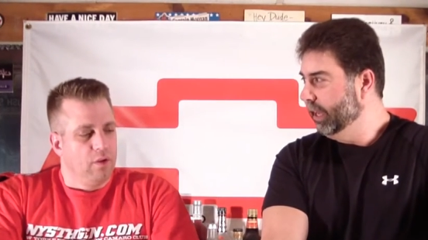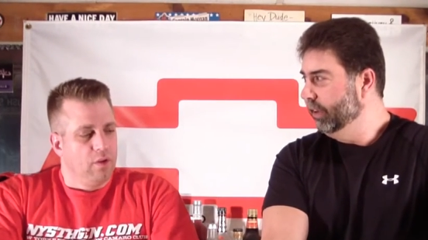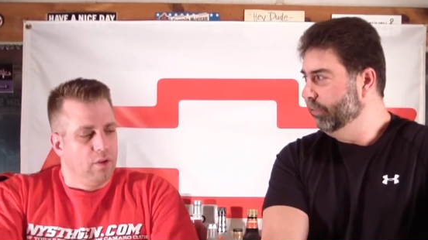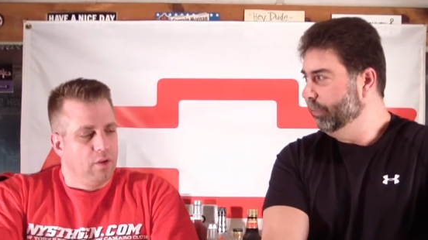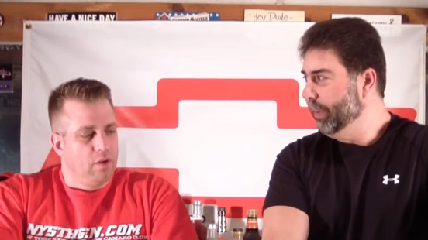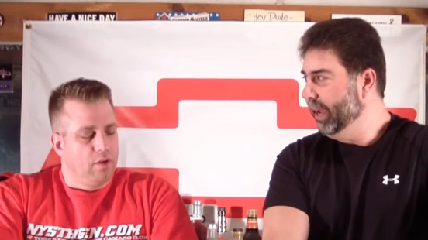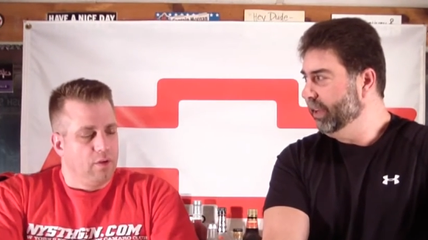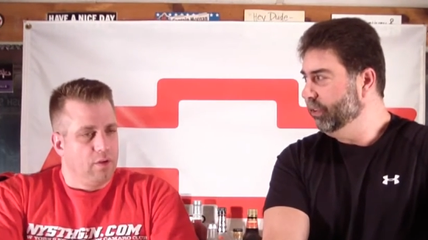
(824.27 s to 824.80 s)
Speaker 1: End
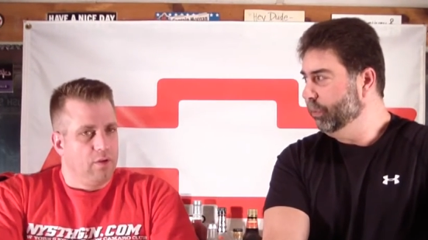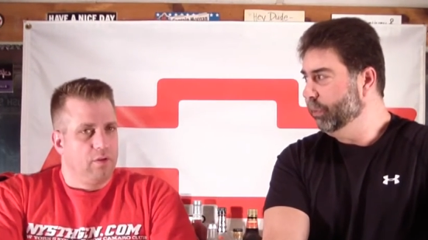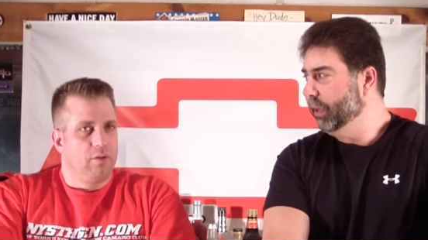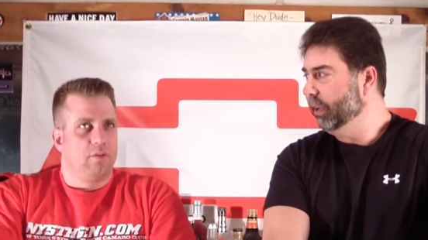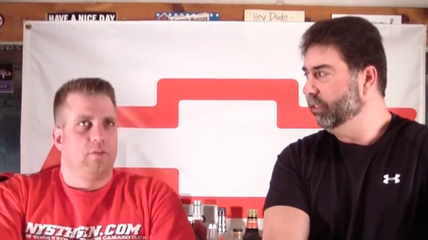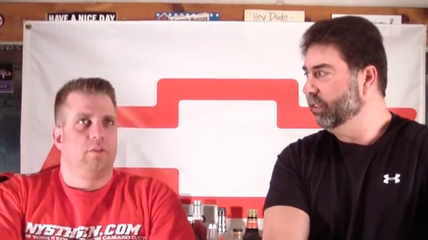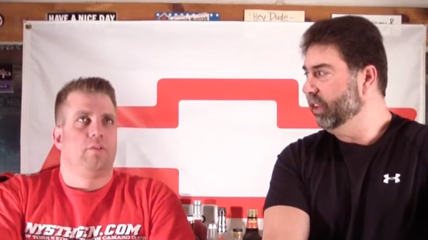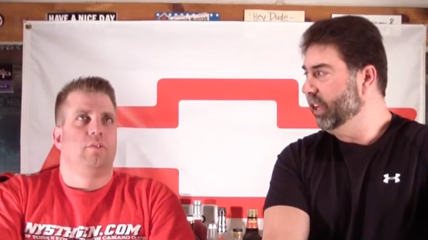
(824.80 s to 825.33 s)
of May
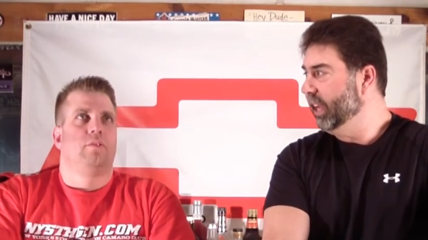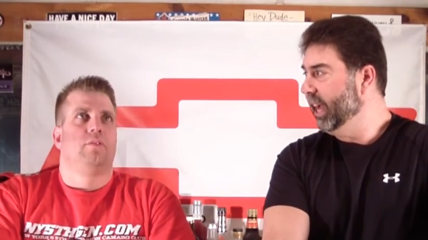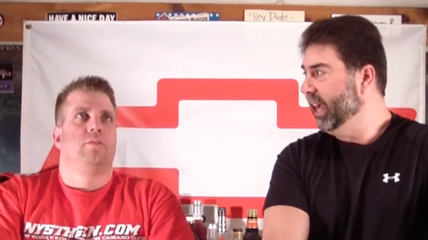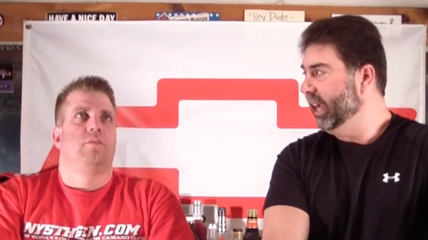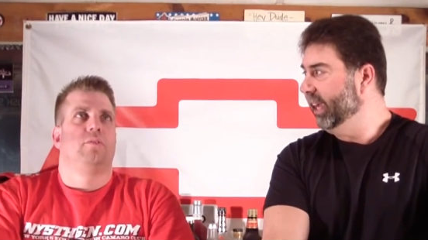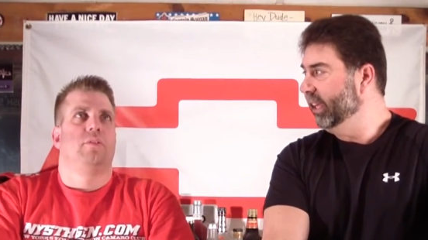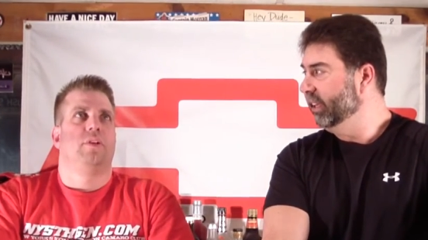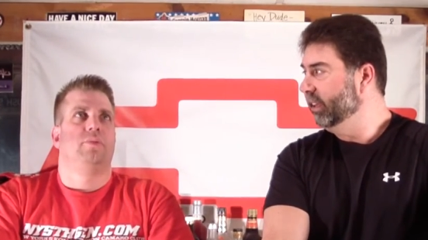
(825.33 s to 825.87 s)

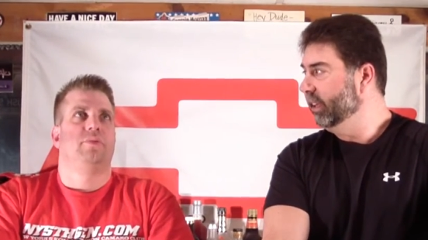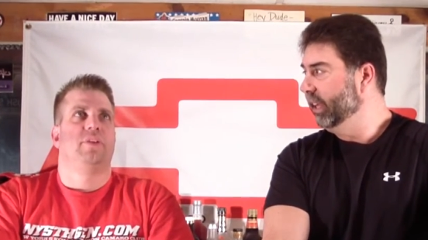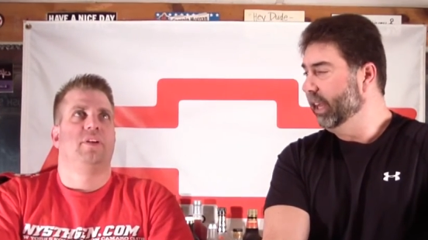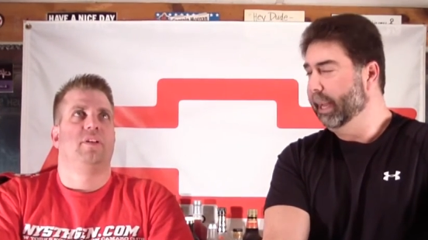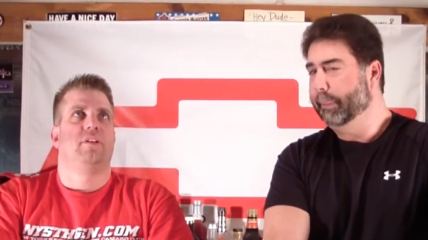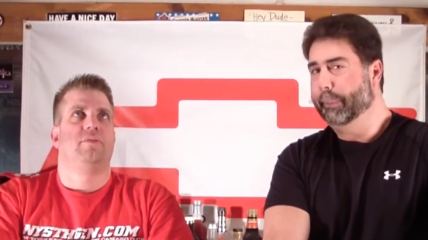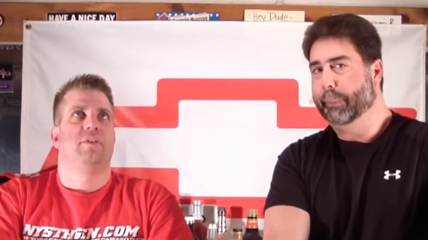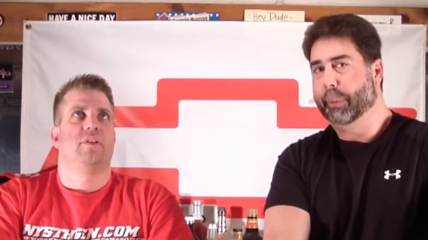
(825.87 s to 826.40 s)
2009. That was a
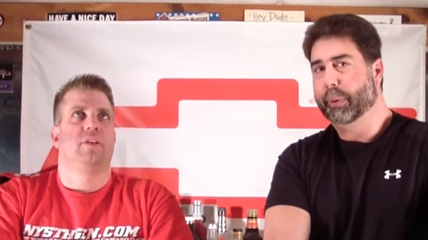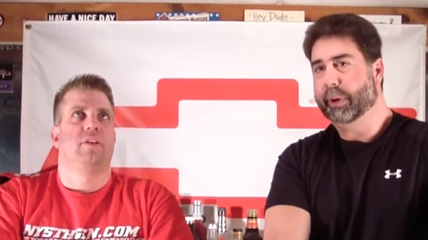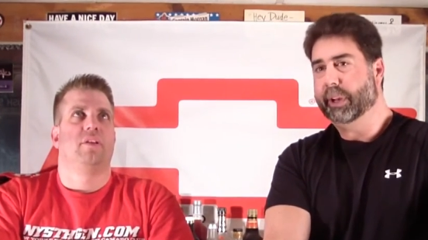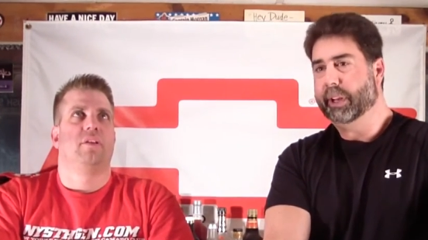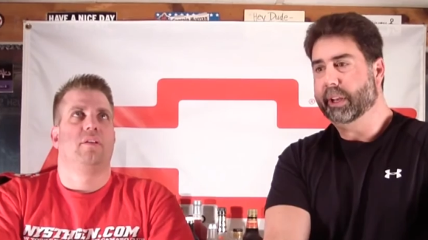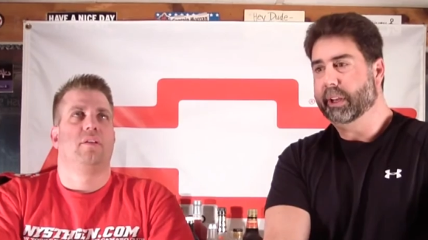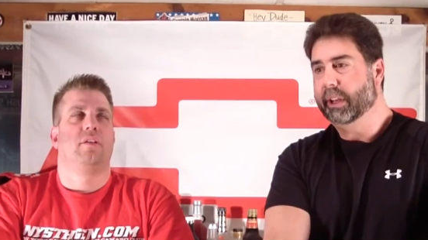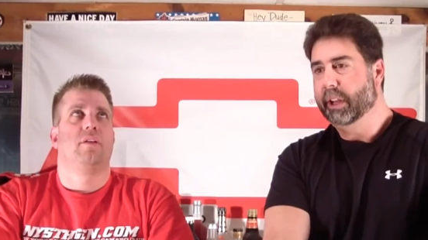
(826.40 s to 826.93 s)
hell I of a... put
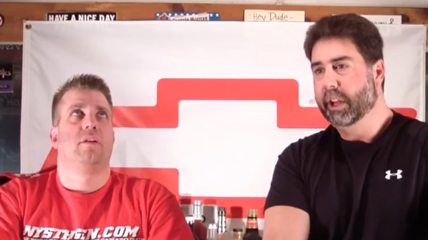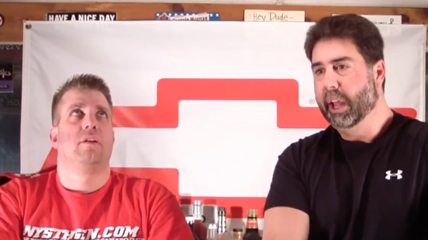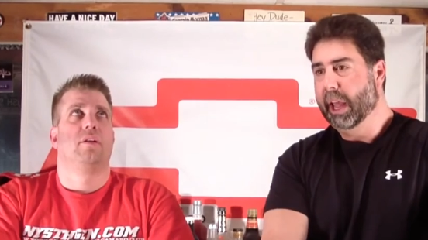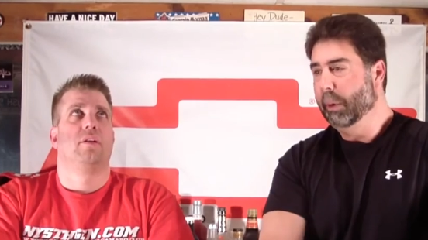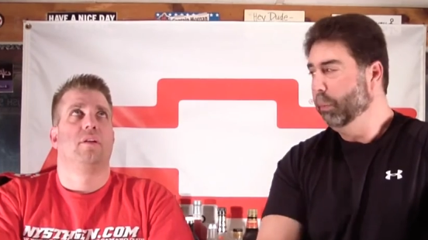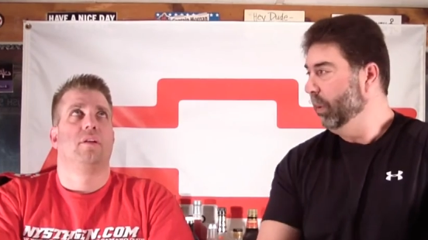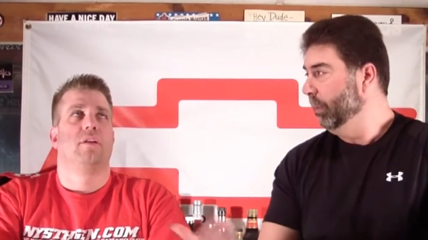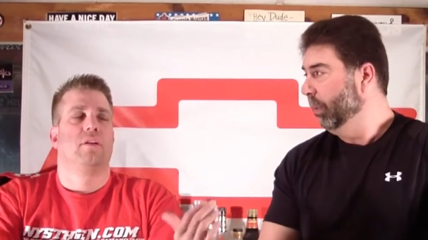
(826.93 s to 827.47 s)
it in,
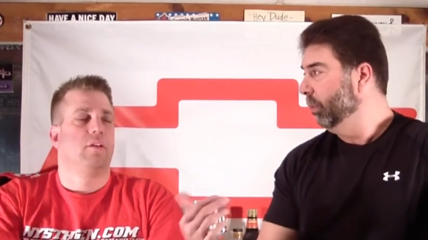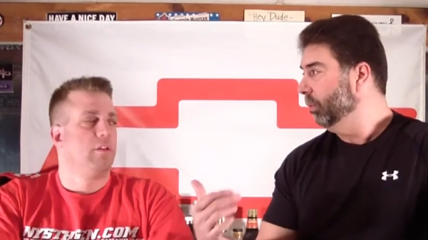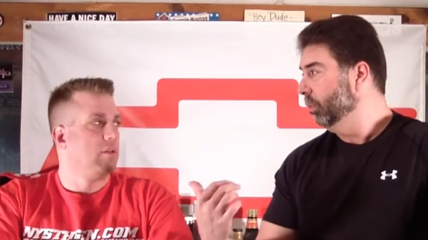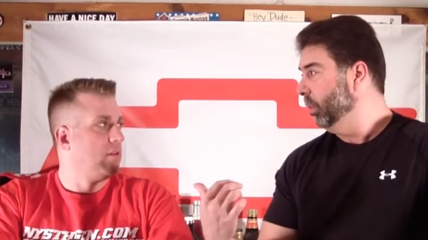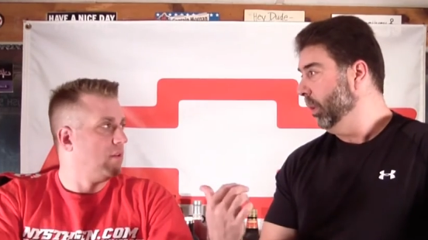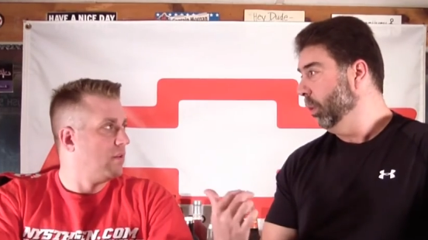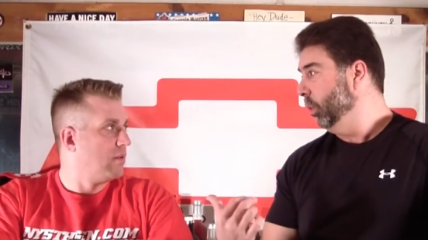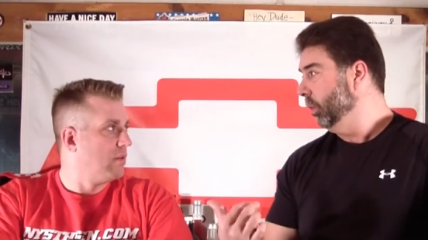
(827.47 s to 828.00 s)
and we
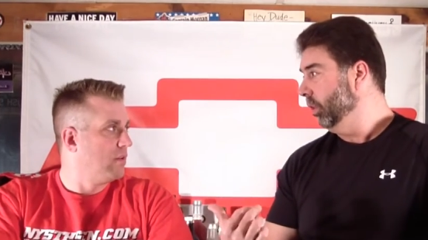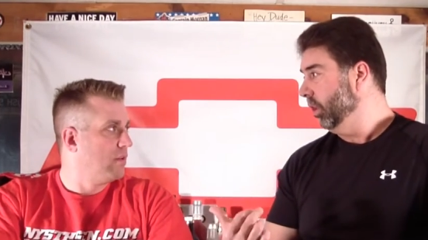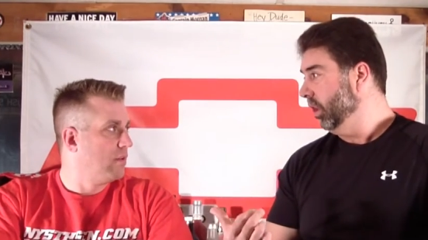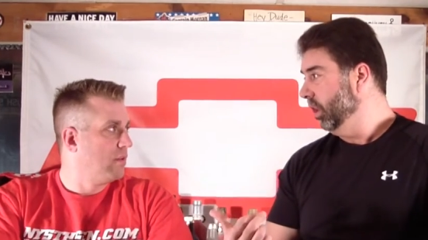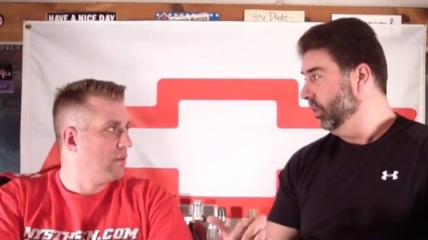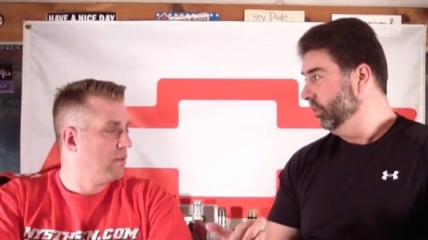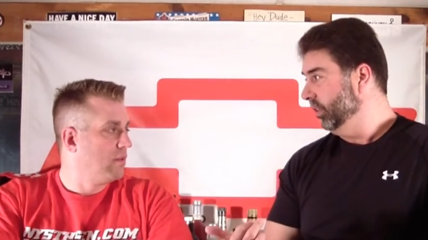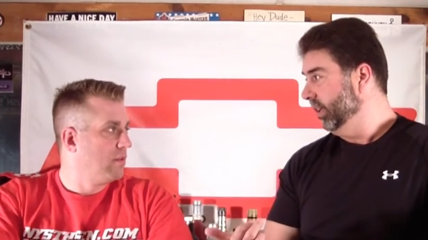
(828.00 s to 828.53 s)
both we ordered our
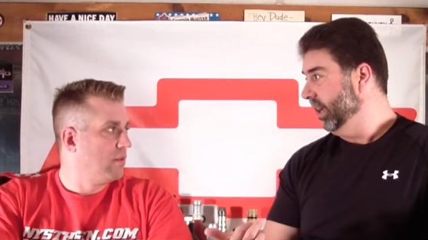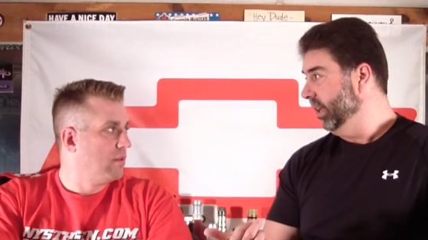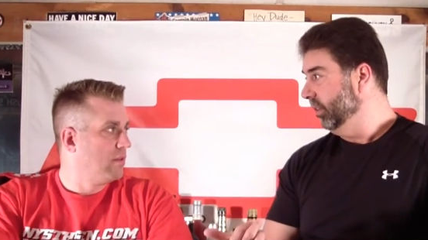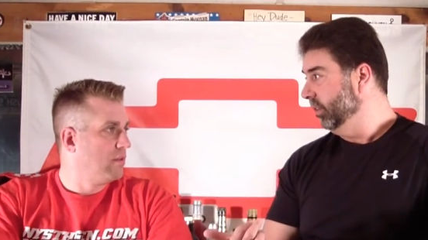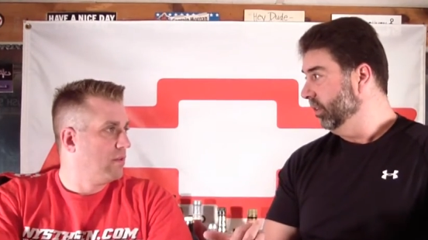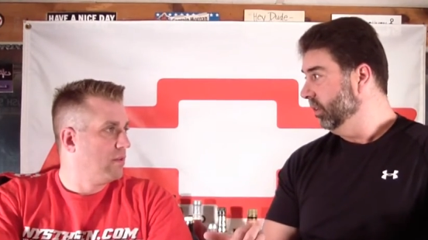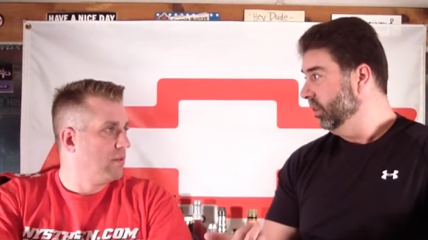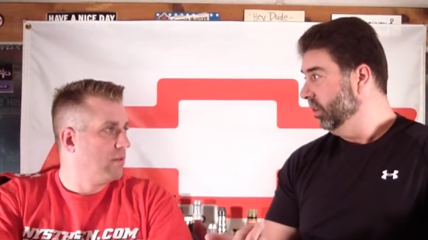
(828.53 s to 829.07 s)
cars
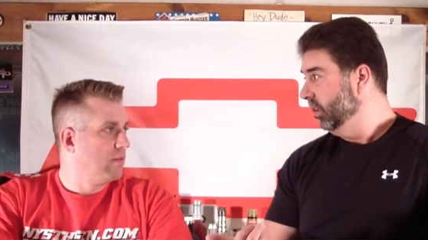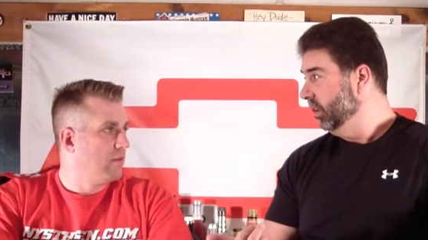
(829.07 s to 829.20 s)
together.